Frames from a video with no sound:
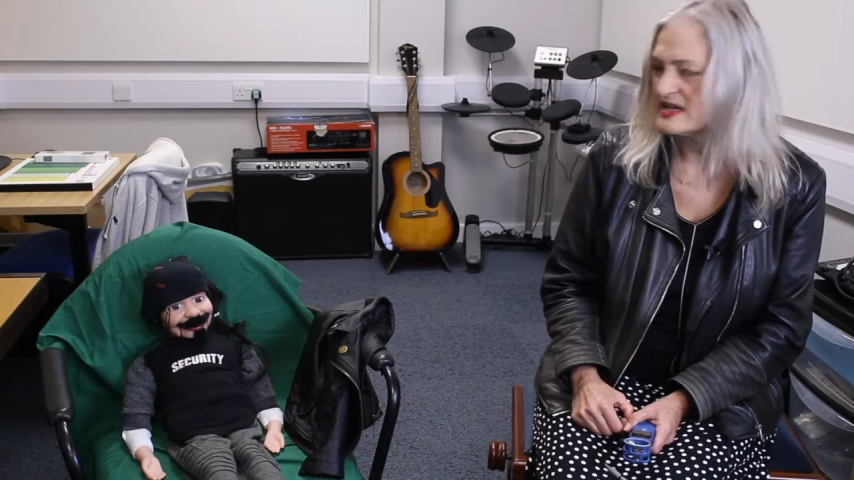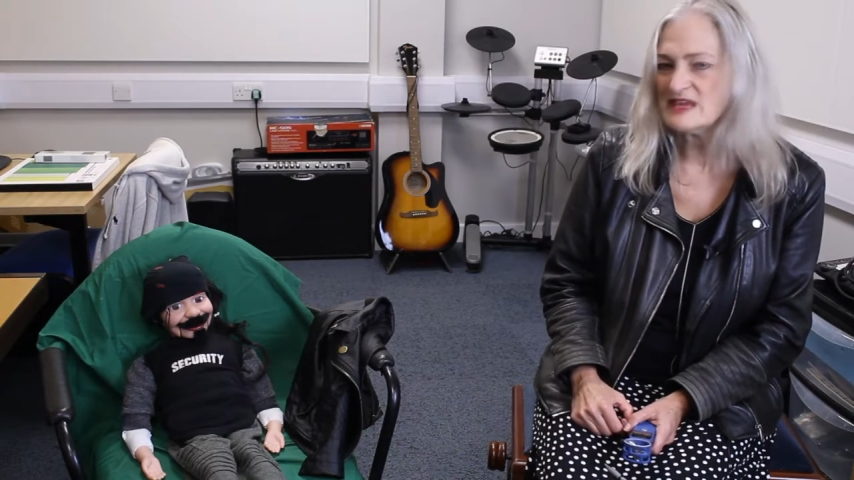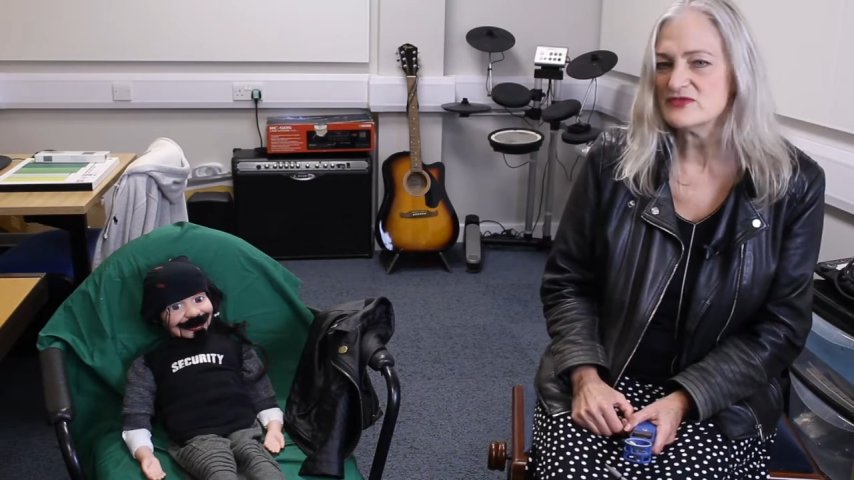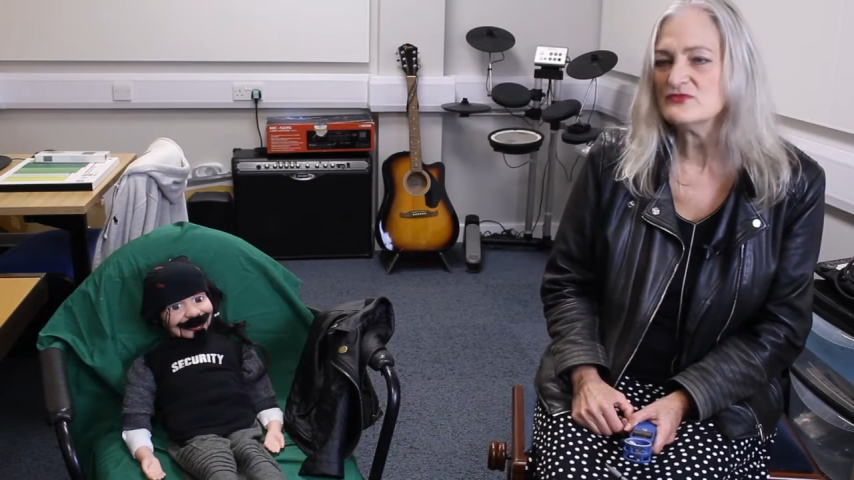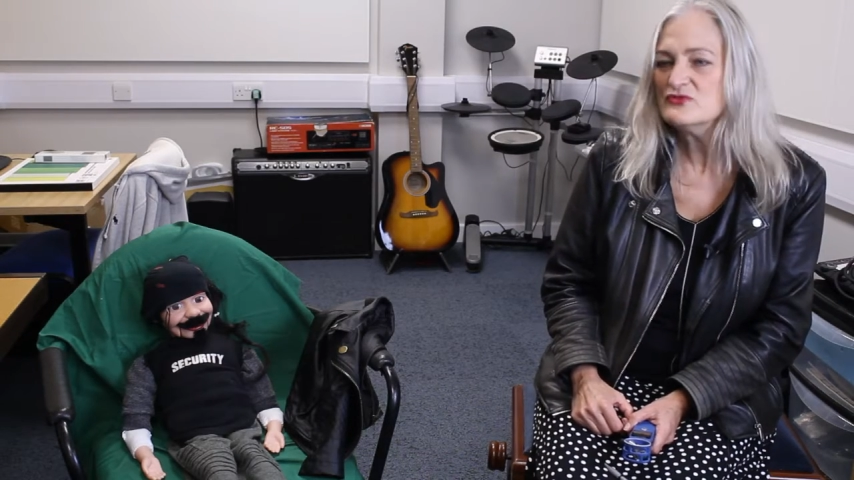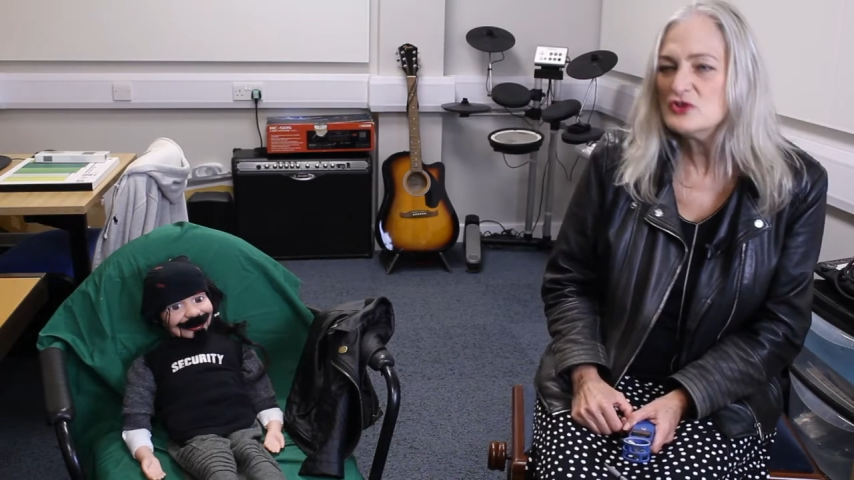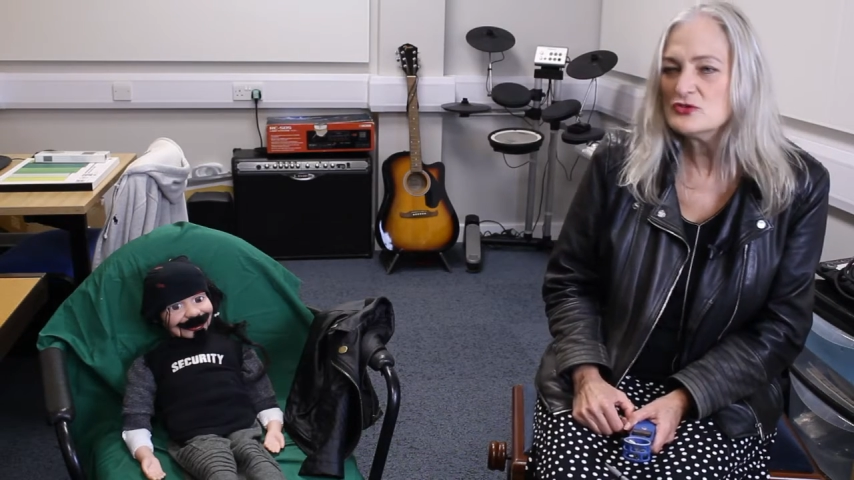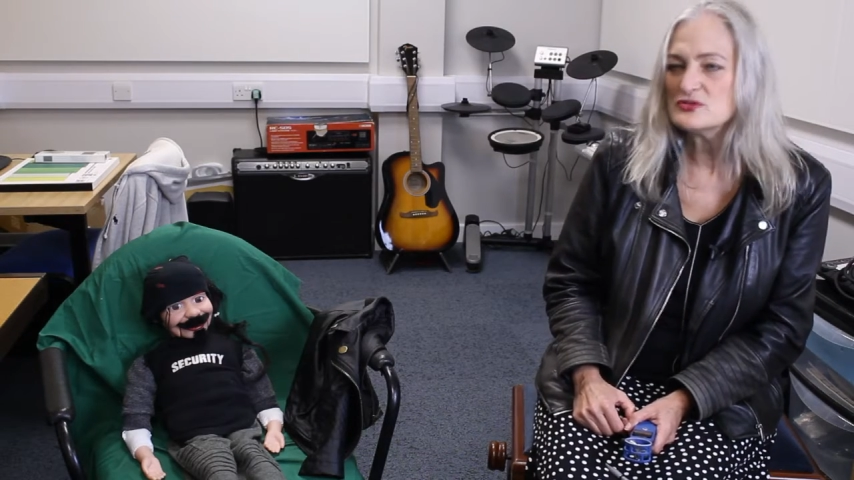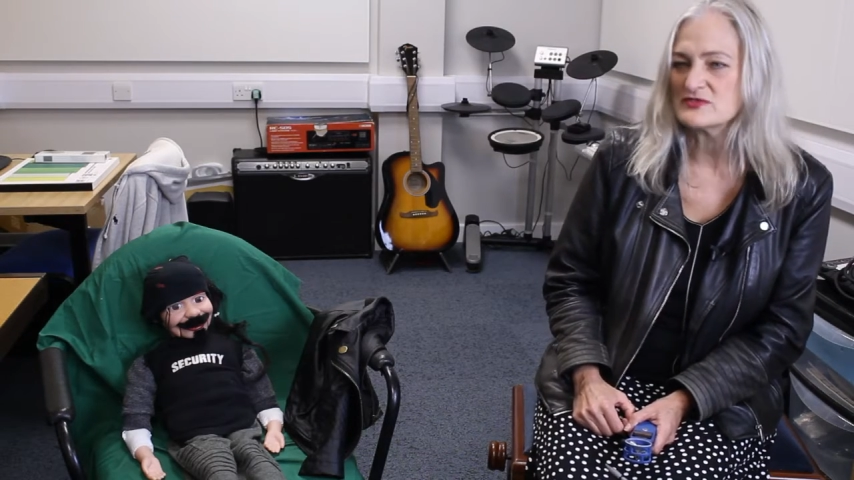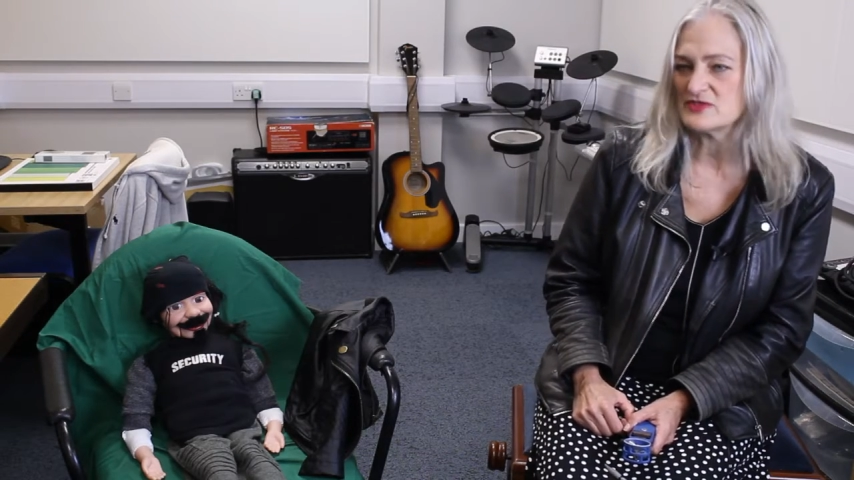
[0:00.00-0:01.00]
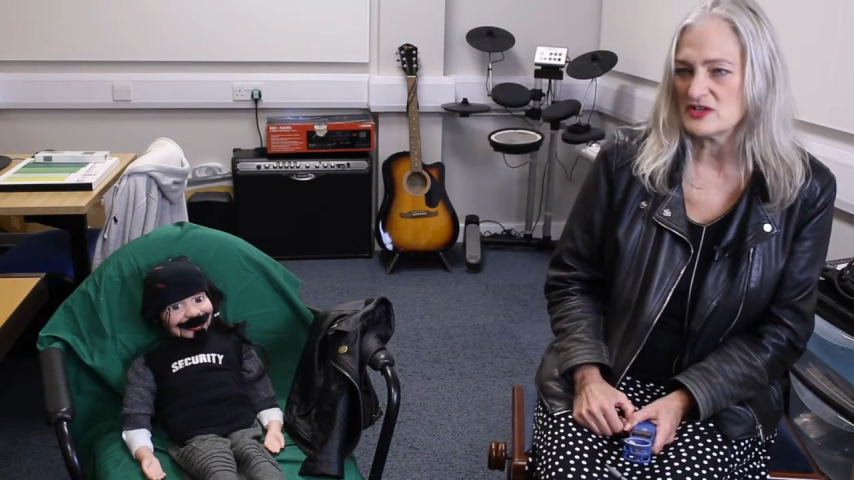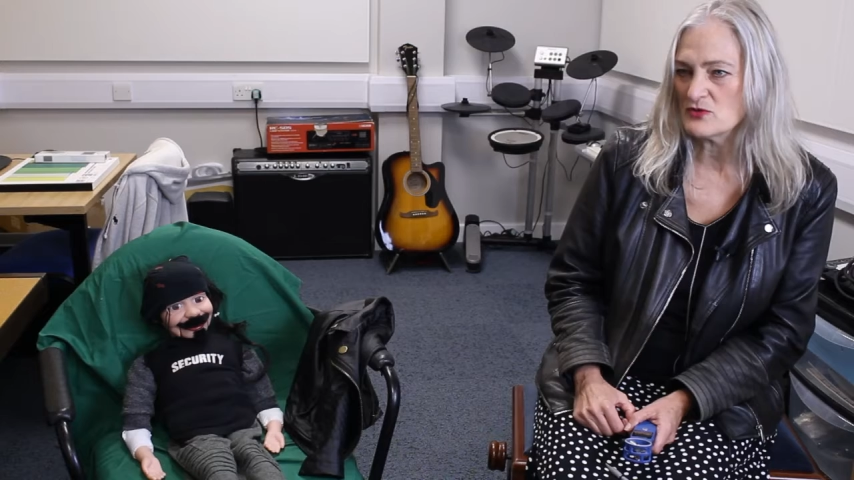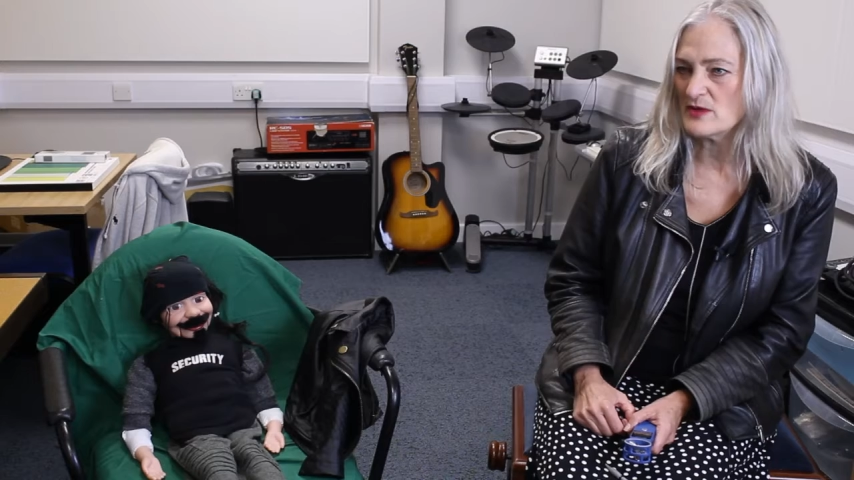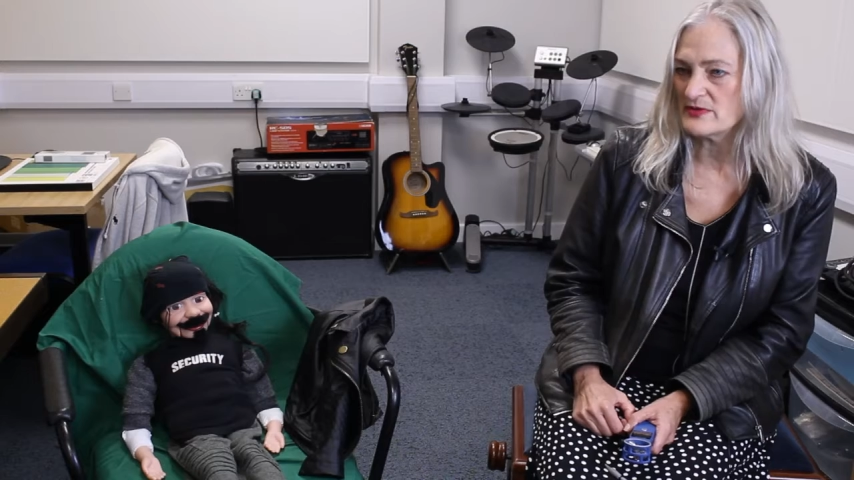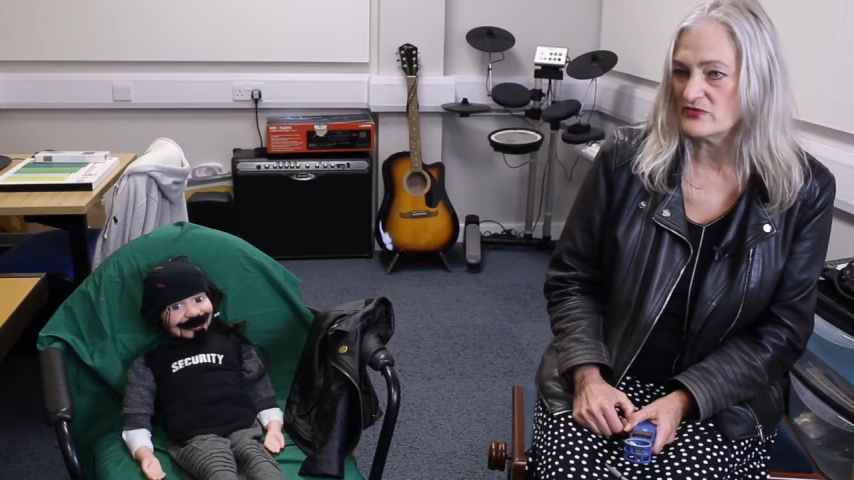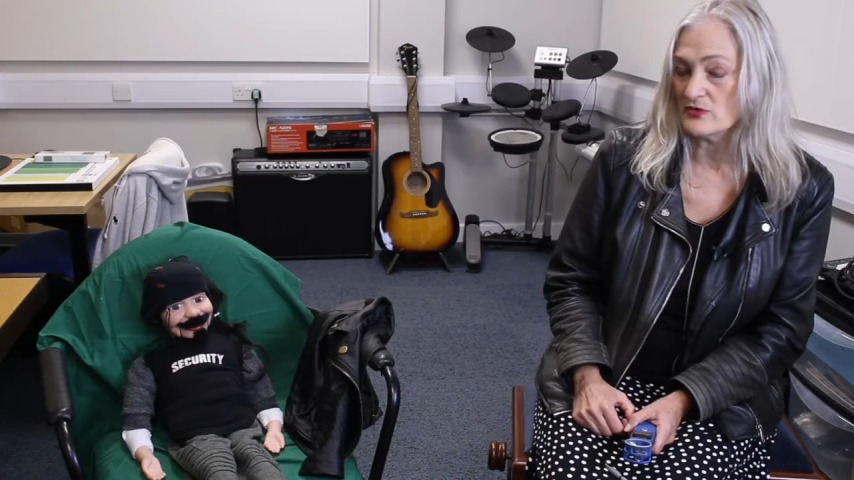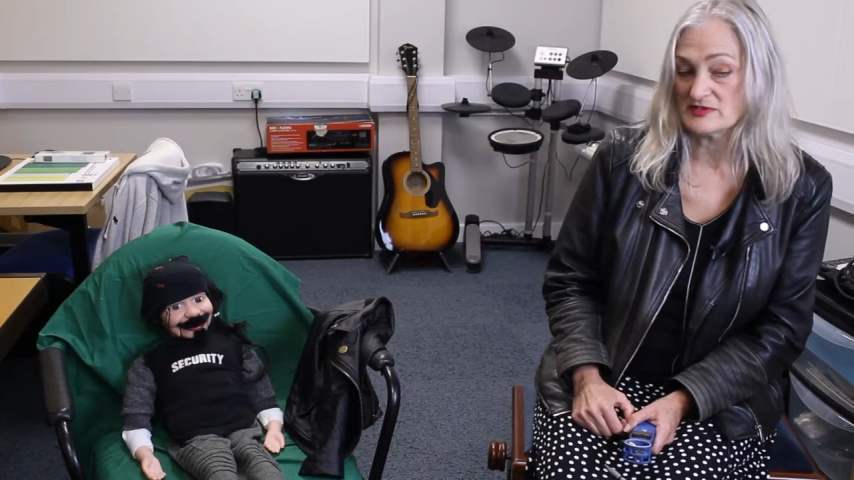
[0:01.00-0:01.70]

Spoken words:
even ruder than you were before.